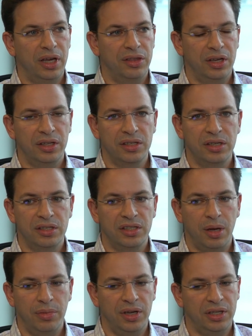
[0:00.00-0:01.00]
I think this is
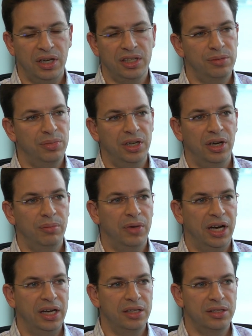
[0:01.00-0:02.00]
something that has been on
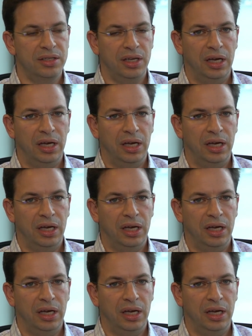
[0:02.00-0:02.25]
minds.